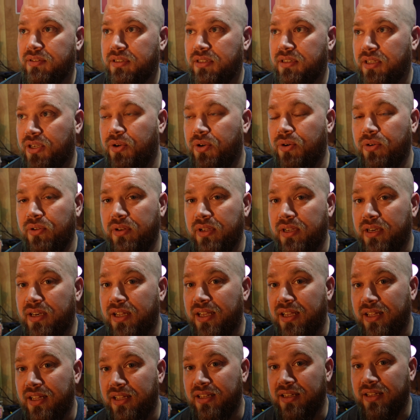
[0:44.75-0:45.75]
the cooling,
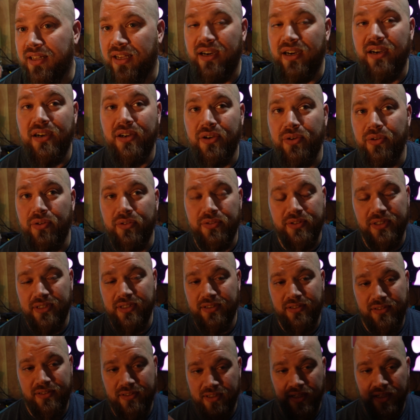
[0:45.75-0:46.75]
and the air cooler
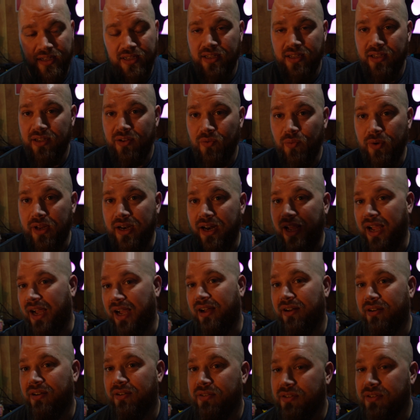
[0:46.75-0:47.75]
just went
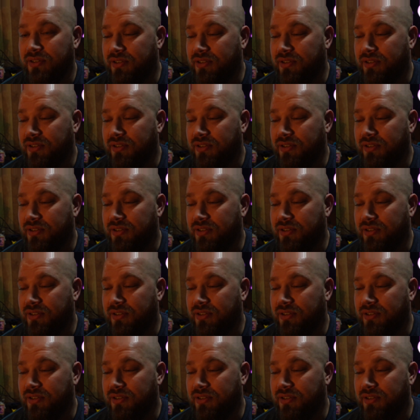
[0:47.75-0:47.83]
out.